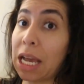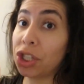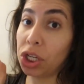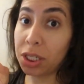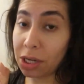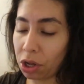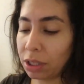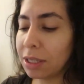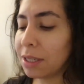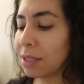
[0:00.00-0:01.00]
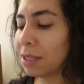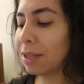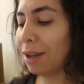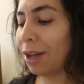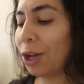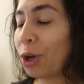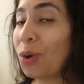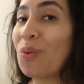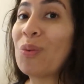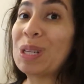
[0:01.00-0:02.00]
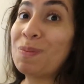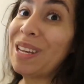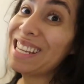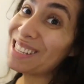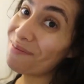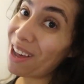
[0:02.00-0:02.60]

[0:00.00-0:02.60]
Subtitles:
/ adults was pizza